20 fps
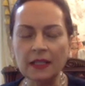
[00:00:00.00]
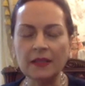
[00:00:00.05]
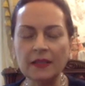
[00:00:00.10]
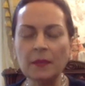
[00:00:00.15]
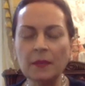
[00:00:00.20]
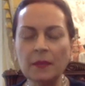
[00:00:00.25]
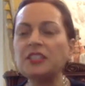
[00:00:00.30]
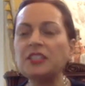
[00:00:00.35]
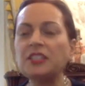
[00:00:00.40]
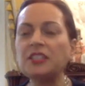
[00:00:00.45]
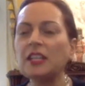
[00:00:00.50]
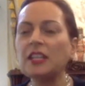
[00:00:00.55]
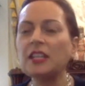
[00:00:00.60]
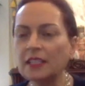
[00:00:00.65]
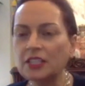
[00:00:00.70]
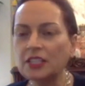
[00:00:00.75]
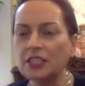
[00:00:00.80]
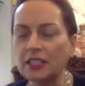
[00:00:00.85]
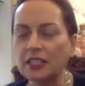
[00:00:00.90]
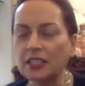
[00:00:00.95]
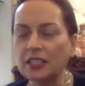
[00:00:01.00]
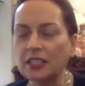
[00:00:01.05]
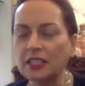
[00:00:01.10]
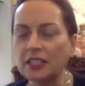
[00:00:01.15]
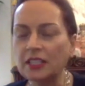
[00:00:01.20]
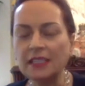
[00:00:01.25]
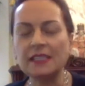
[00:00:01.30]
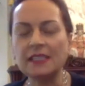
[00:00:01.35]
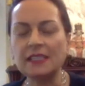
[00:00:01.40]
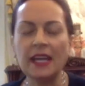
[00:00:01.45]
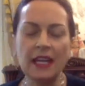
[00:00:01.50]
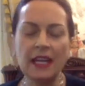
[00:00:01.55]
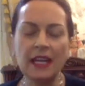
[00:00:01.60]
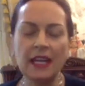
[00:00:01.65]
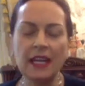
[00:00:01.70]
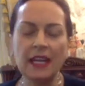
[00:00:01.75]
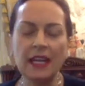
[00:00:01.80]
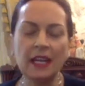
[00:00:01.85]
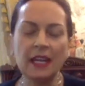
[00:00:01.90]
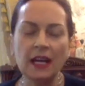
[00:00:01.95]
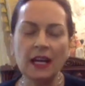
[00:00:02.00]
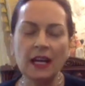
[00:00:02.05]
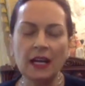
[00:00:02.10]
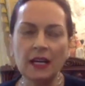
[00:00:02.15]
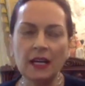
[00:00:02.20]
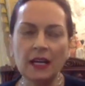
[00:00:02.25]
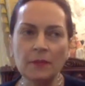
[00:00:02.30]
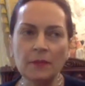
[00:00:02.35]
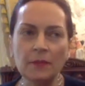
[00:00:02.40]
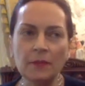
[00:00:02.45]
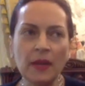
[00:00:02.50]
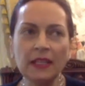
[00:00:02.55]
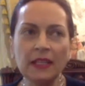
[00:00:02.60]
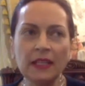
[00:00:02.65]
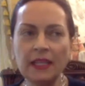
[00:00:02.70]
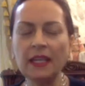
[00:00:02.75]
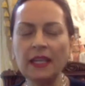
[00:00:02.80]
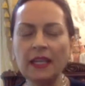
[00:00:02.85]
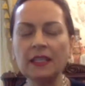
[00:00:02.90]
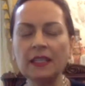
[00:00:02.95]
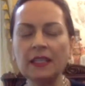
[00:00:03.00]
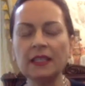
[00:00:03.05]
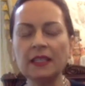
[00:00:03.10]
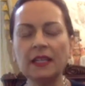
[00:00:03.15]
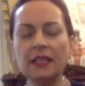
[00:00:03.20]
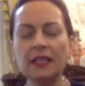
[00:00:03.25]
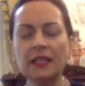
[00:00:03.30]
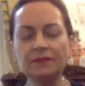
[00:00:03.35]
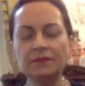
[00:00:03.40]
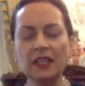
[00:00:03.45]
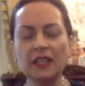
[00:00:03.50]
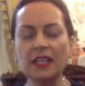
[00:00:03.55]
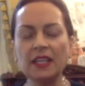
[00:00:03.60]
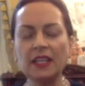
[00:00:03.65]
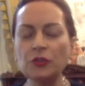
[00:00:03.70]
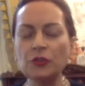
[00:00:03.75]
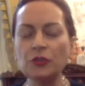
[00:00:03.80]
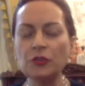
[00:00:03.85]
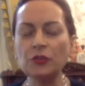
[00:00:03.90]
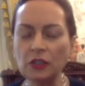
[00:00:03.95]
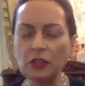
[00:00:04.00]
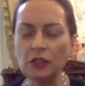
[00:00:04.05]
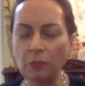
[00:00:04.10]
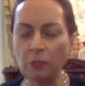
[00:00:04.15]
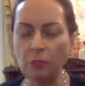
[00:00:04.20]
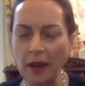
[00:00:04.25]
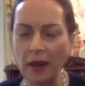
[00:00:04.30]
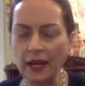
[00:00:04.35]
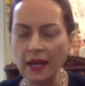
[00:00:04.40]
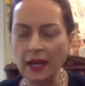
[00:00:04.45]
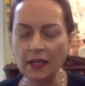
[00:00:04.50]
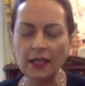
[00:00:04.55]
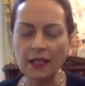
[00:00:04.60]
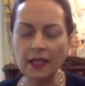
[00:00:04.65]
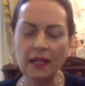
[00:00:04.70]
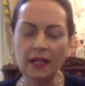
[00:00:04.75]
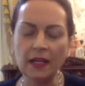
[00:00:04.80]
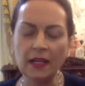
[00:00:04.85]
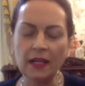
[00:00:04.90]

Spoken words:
immortality, they say. Man can get rid of pain.